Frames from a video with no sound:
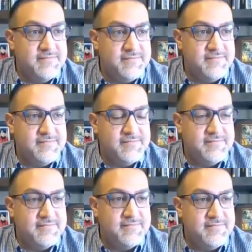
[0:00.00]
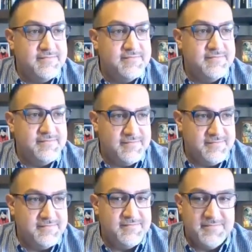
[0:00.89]

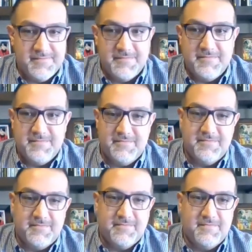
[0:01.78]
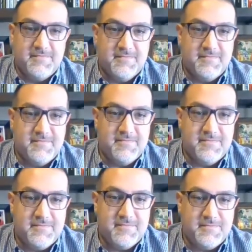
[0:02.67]
[no speech]